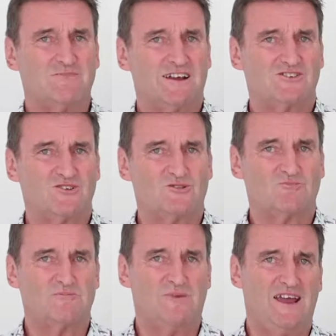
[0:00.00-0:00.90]
makes you look
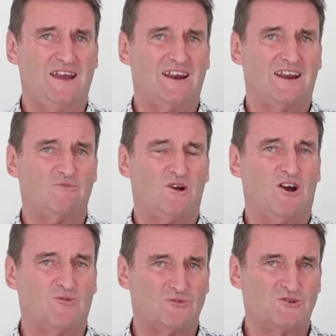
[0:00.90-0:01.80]
prepared and will
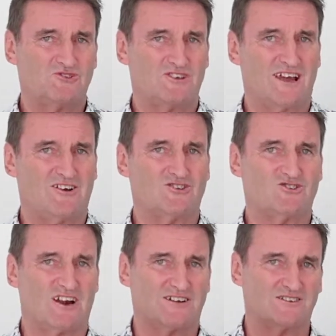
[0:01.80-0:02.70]
help you stay on
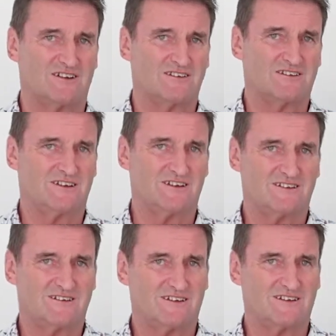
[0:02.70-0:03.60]
track. It's like tick,
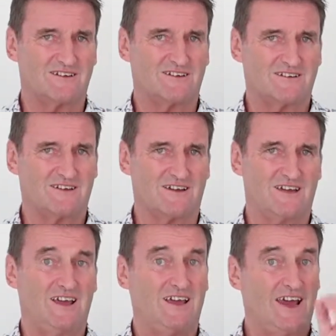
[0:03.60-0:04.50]
tick, tick.
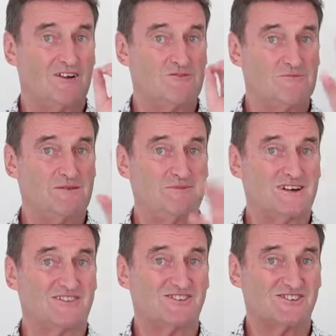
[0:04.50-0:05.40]
And
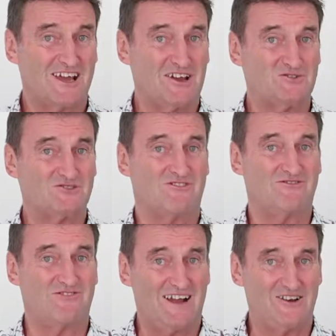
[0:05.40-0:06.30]
remember the sales
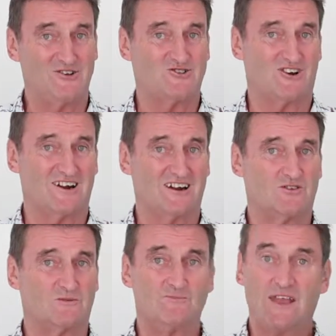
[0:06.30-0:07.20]
value
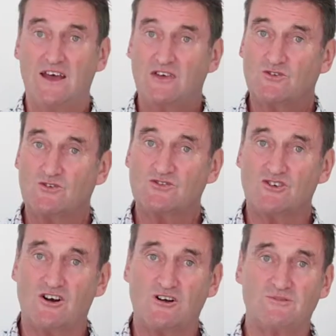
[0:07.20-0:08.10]
triangle. Your
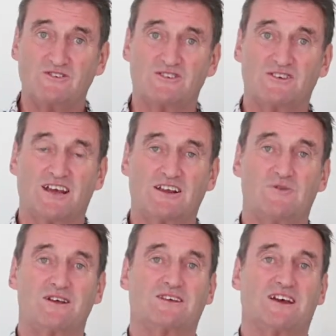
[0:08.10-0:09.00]
job is to take
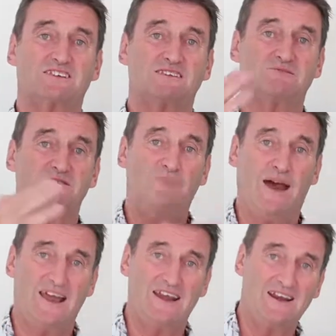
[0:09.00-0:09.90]
away the customer's
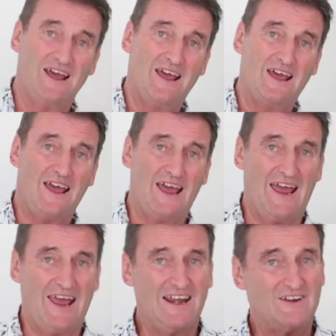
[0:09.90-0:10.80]
pain
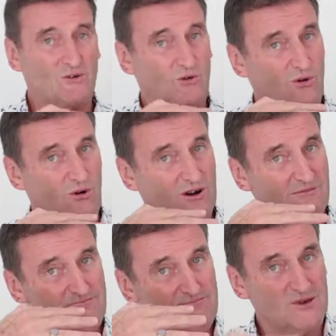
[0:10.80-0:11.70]
and
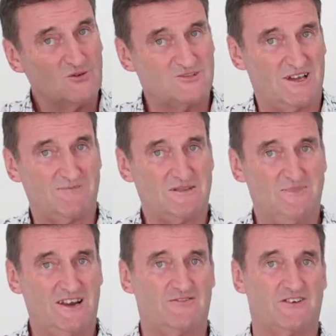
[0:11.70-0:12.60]
or build something
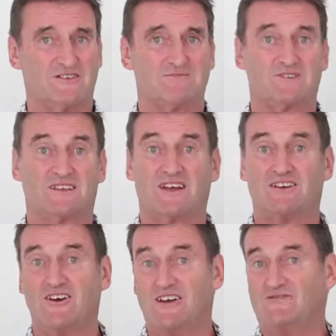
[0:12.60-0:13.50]
better for them that they
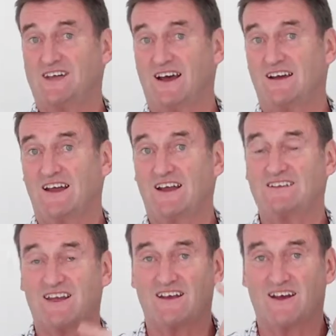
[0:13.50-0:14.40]
don't have now and
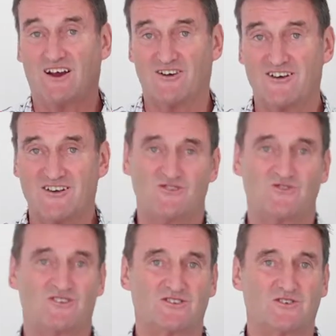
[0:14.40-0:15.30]
that only you
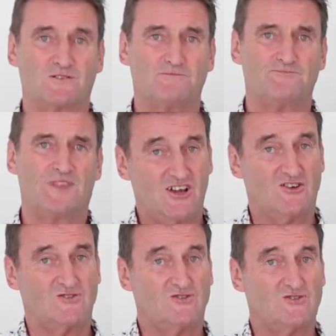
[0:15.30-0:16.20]
can do.
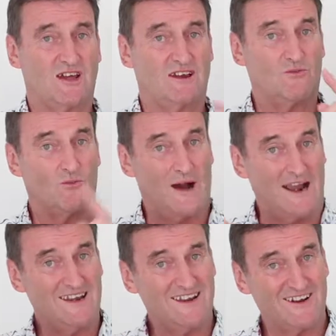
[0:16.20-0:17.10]
So you can
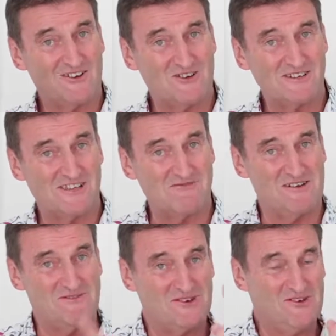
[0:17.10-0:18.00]
1, increase their
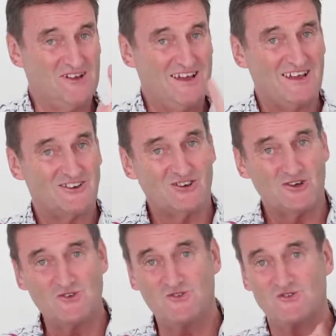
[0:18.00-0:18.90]
revenue,
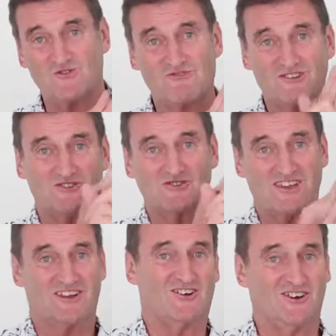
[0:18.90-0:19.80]
2, reduce
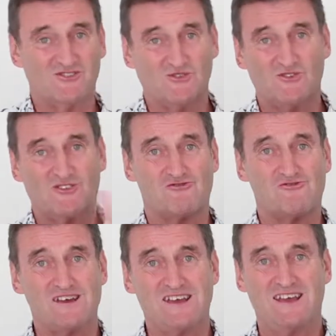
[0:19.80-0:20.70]
their costs, or
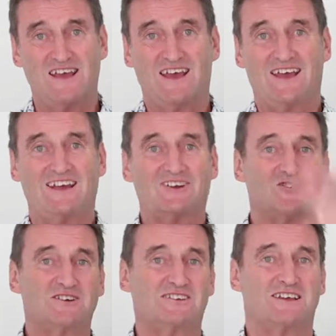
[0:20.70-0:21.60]
3,
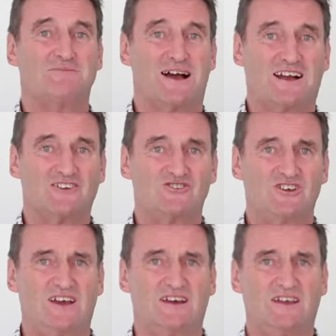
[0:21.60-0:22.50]
increase their market
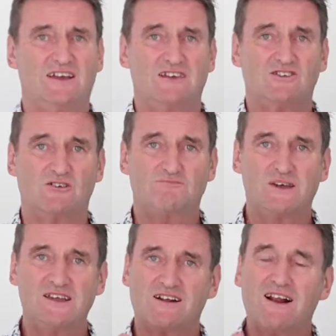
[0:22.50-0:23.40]
share. So
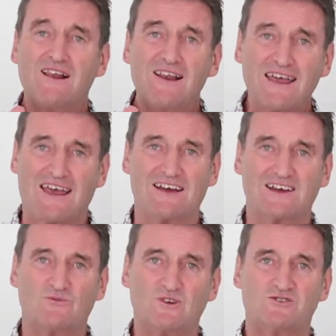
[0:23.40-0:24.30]
be
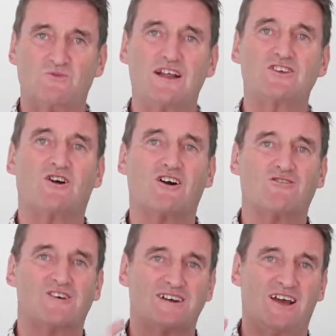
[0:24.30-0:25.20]
clear which one you're
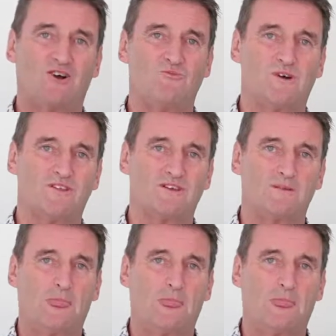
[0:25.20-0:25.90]
offering to help with.